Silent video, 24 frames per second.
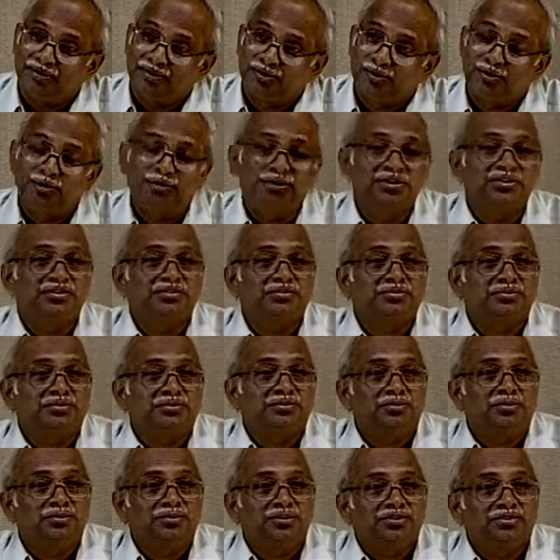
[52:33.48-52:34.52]
tourism
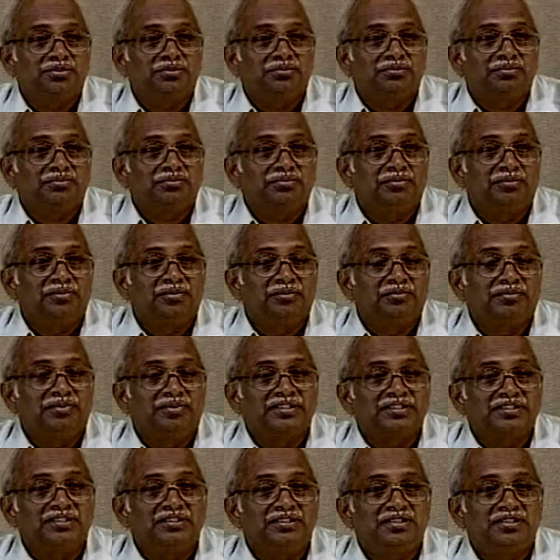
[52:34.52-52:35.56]

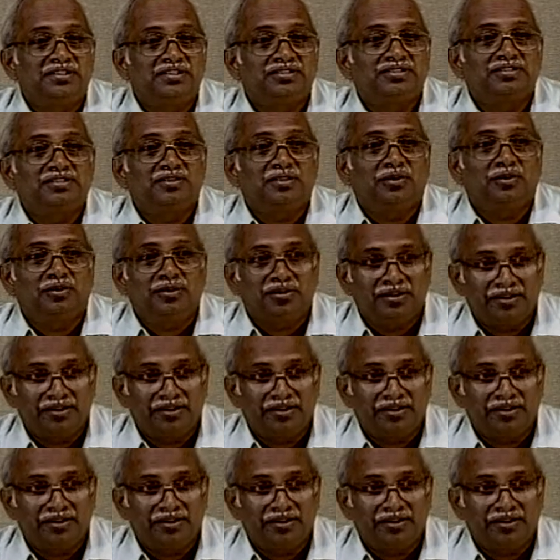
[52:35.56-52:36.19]
facilities on